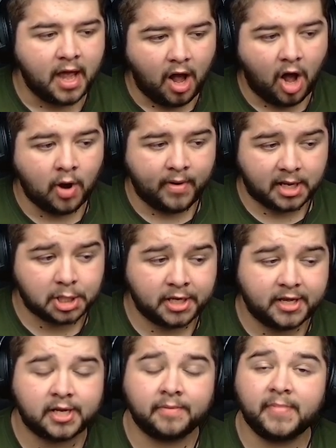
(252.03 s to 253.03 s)
are actually
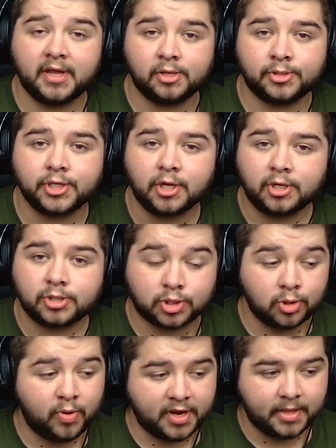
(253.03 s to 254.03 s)
committed to
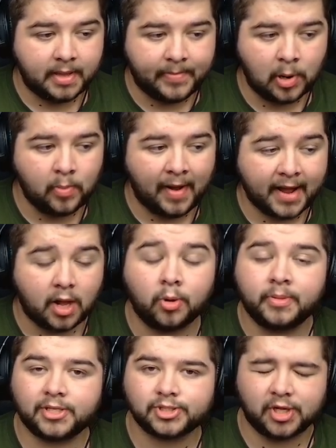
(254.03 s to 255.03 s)
winning the ball back on
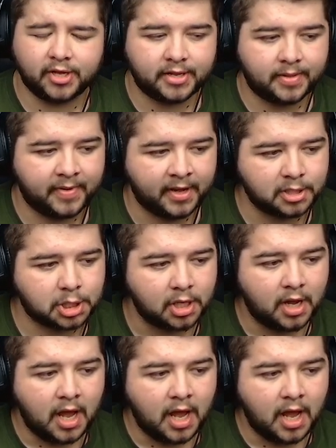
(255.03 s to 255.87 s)
this side of the pitch.